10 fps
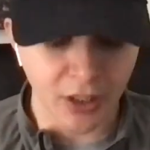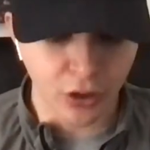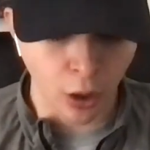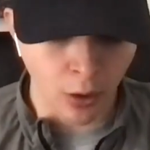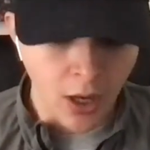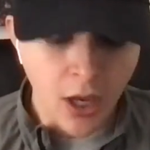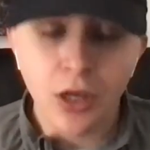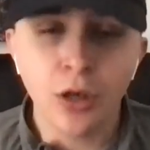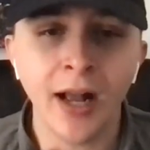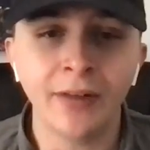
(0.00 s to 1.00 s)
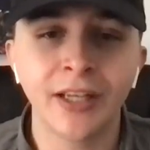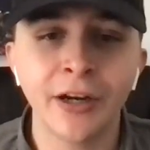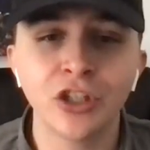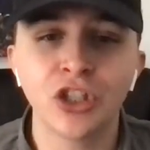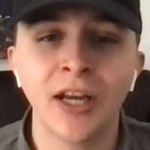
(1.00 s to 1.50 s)
So you have
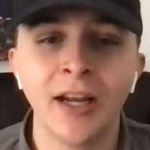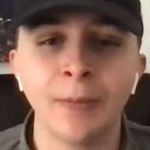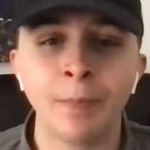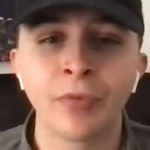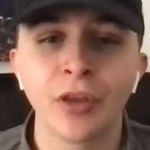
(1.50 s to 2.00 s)
Terrence Shannon.